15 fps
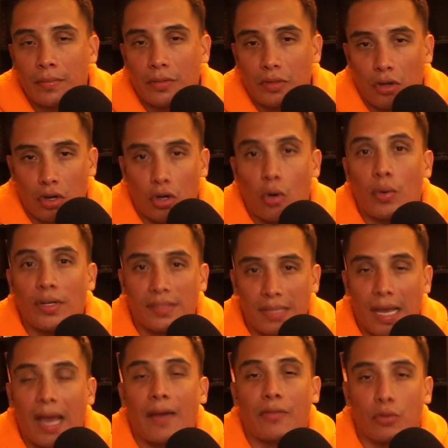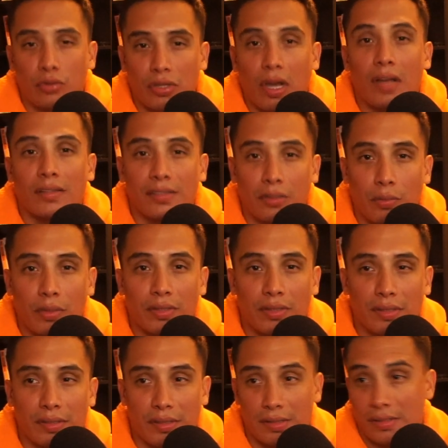you're going to have those
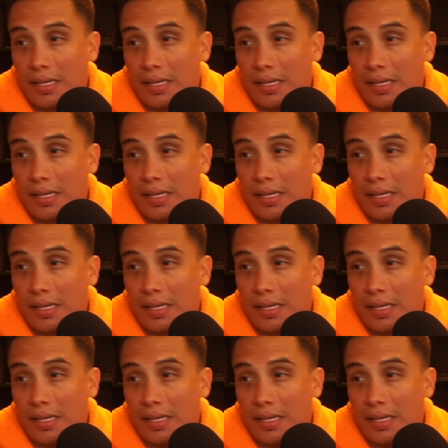consequences.